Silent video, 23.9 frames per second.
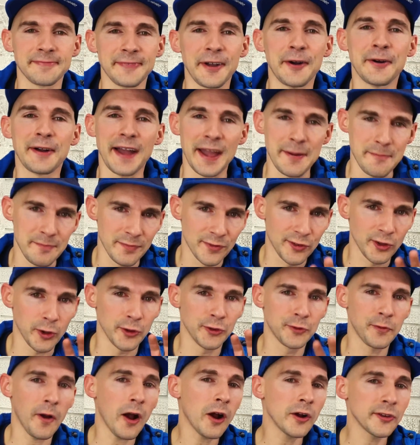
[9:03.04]
Okay, so
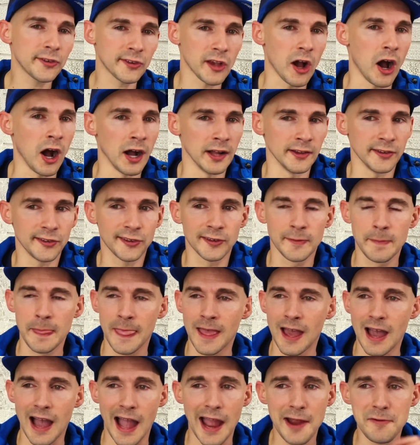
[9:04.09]
as far as cons,
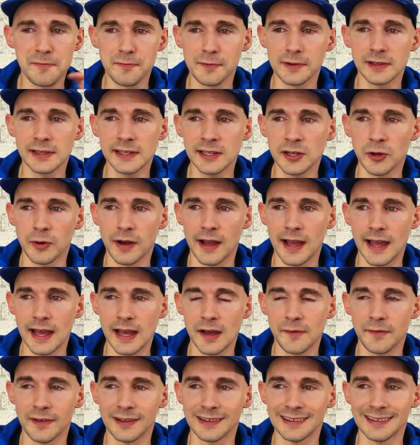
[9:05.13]
I really don't
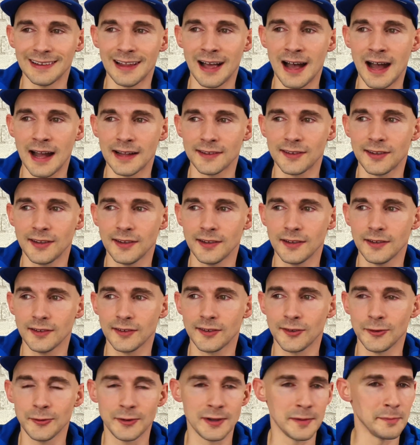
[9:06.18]
have a lot
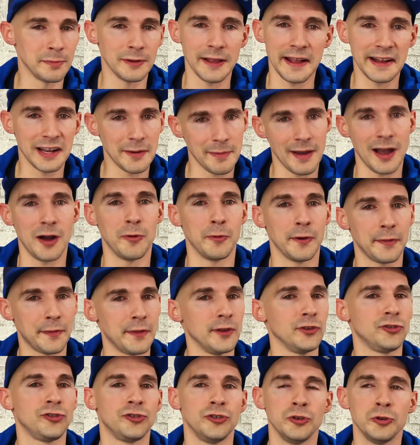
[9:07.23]
to complain about with
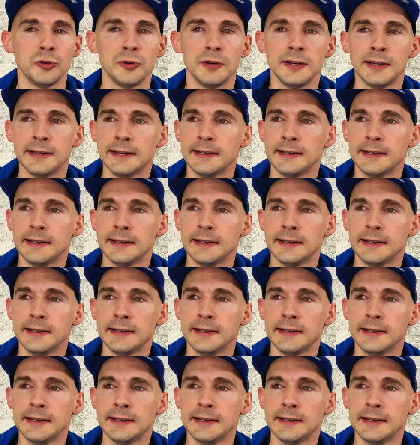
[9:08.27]
this shoe.